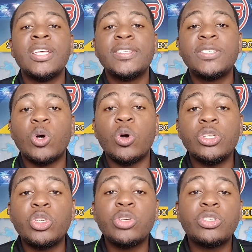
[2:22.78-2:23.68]

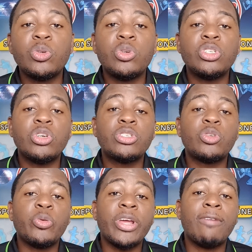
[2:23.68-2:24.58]
So just
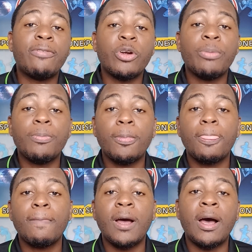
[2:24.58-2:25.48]
to reaffirm,
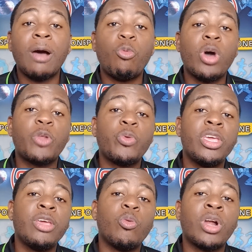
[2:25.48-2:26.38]
what
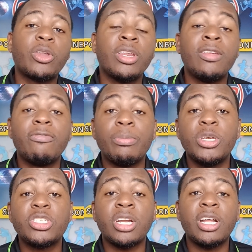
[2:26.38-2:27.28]
the
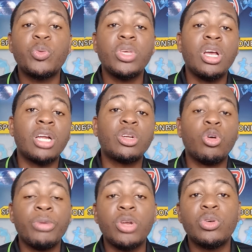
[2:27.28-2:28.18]
information that we got
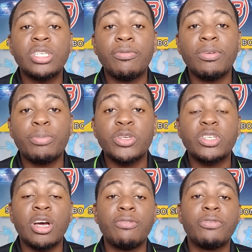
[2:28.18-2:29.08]
coming out of a press
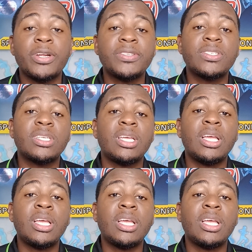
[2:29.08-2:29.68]
conference